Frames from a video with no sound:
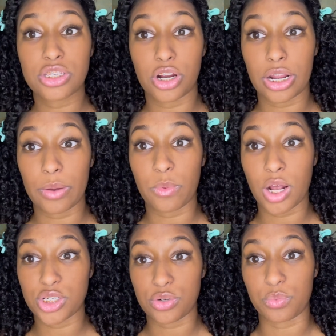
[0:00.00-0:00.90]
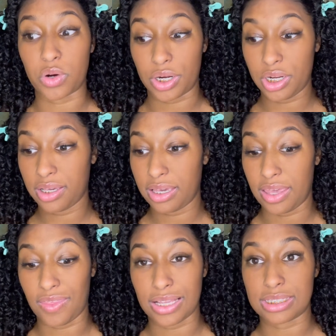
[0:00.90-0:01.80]
I watched 1, and
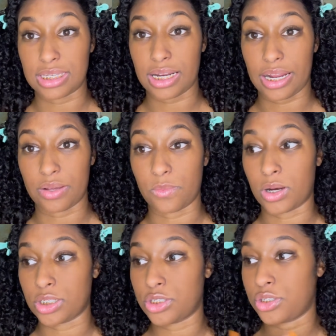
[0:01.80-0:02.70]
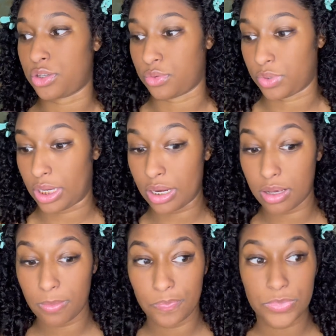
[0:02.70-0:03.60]
that's it. I didn't watch 2 yet.
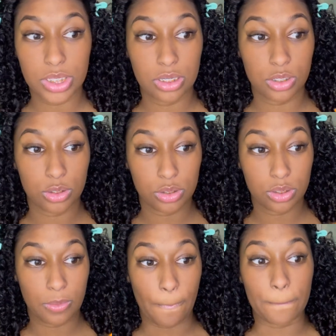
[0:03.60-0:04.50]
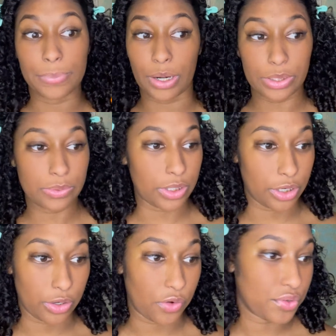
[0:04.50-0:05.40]
But I always wanted to
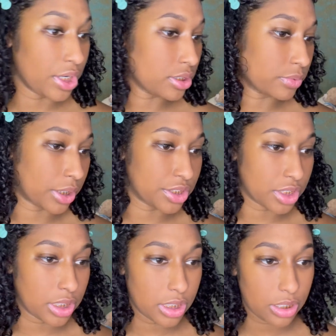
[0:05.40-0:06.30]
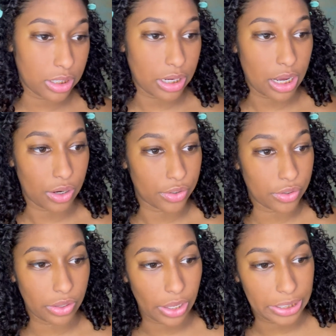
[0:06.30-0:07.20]
know if you guys are watching it and how you're
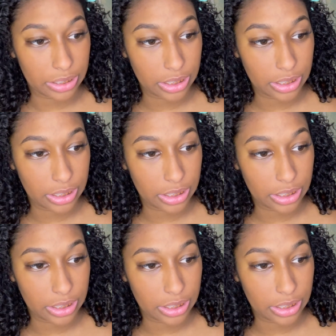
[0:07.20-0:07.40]
liking